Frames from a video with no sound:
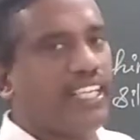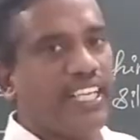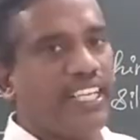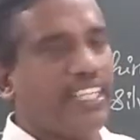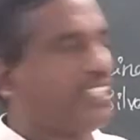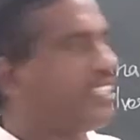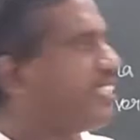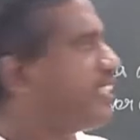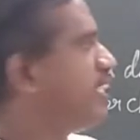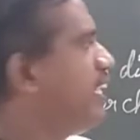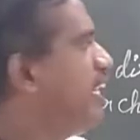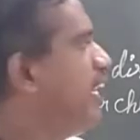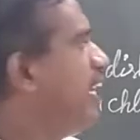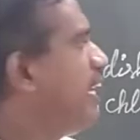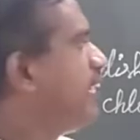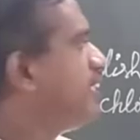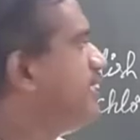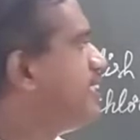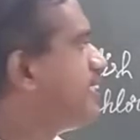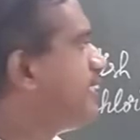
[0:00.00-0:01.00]
is,
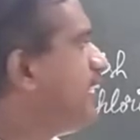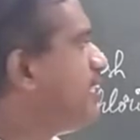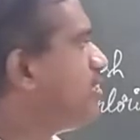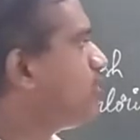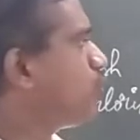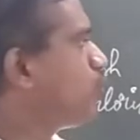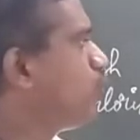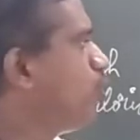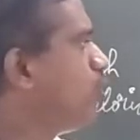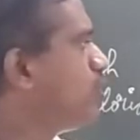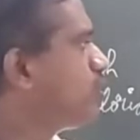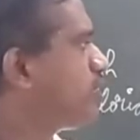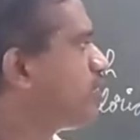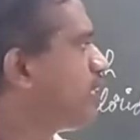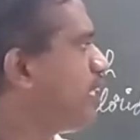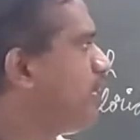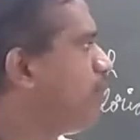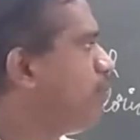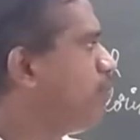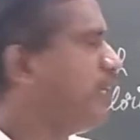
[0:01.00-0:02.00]
this is used
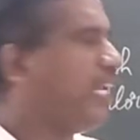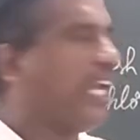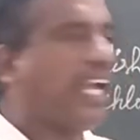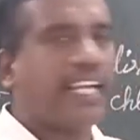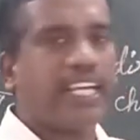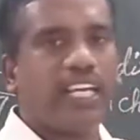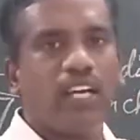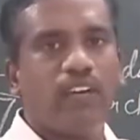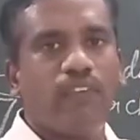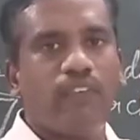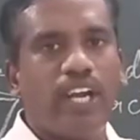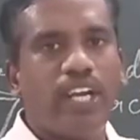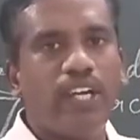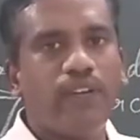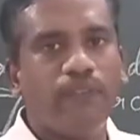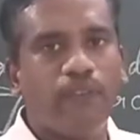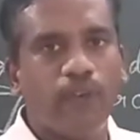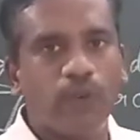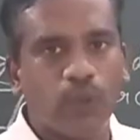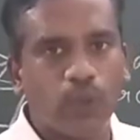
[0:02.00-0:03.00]
in black and
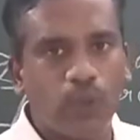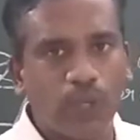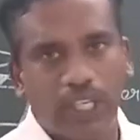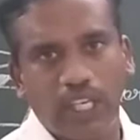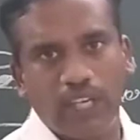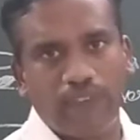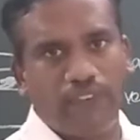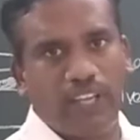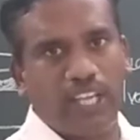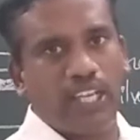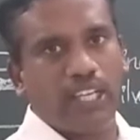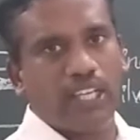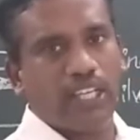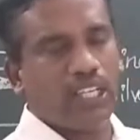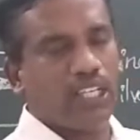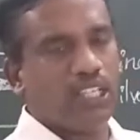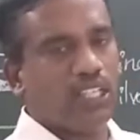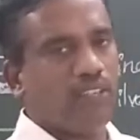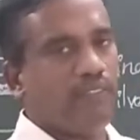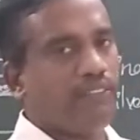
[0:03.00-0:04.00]
white photography.
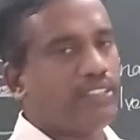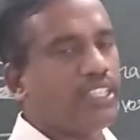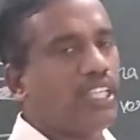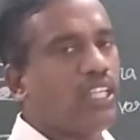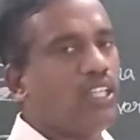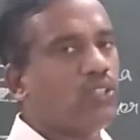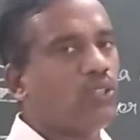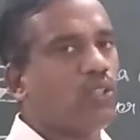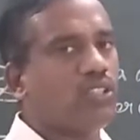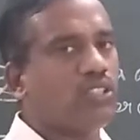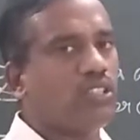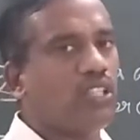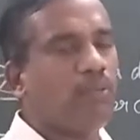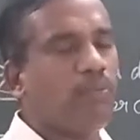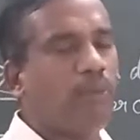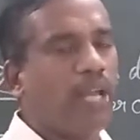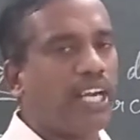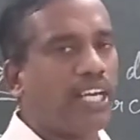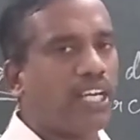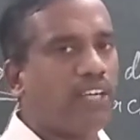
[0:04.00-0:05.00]
Which is used in
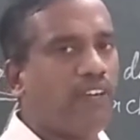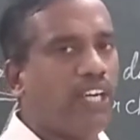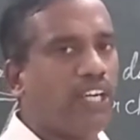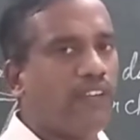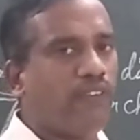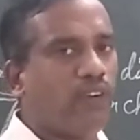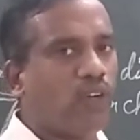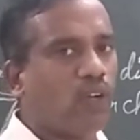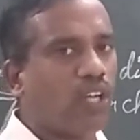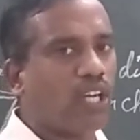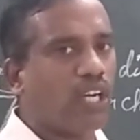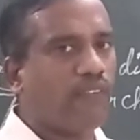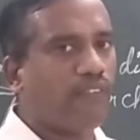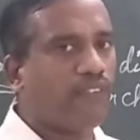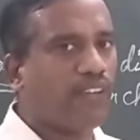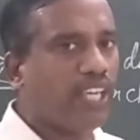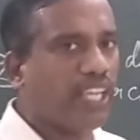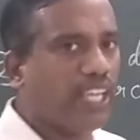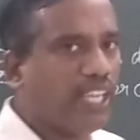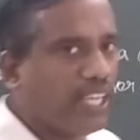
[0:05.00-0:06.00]
black and white
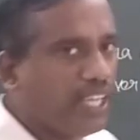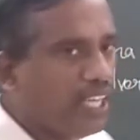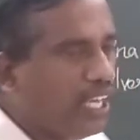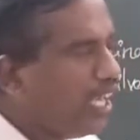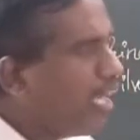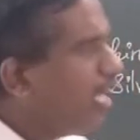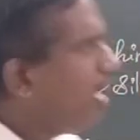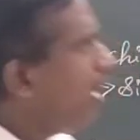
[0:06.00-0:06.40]
photography?